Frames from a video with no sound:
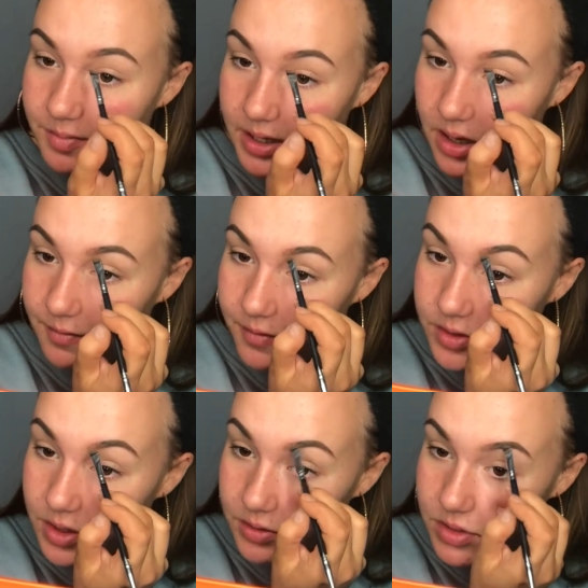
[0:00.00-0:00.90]
my comfort
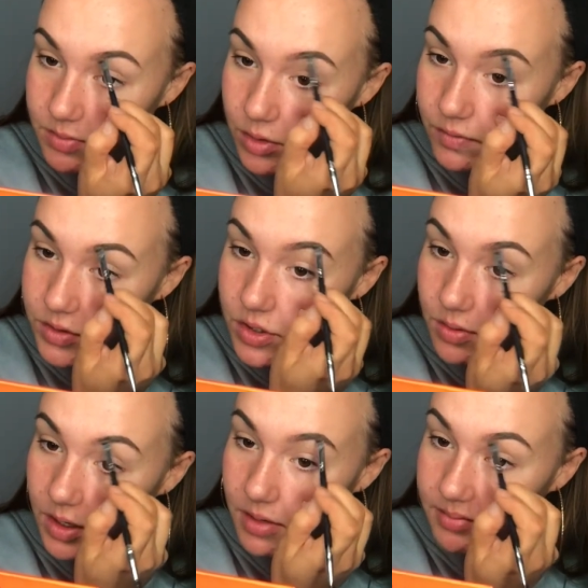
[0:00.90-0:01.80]
zone to move to
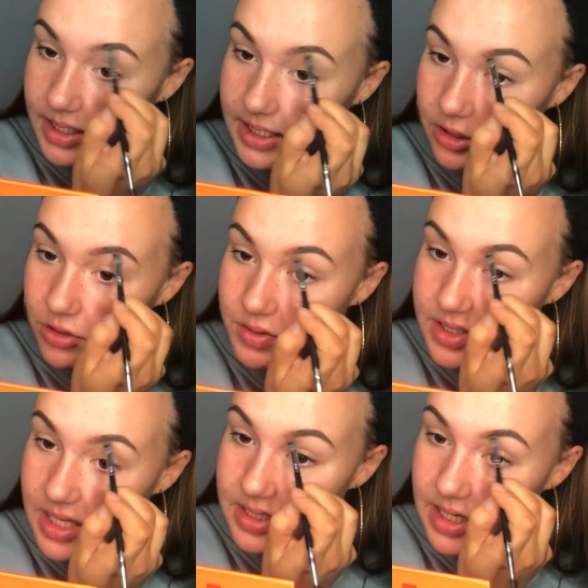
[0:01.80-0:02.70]
a completely new
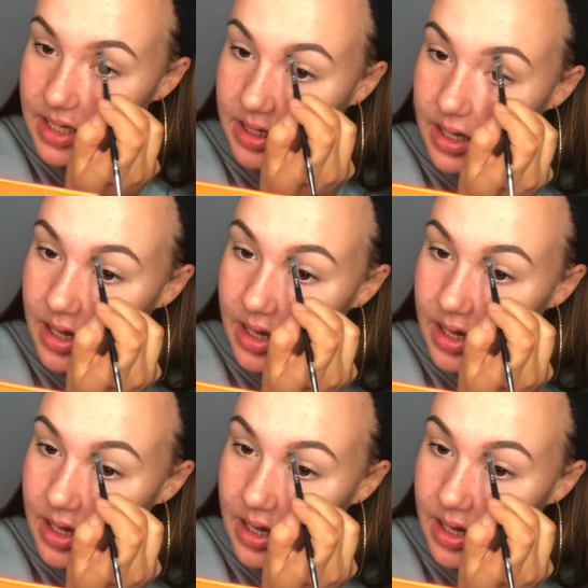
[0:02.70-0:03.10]
city,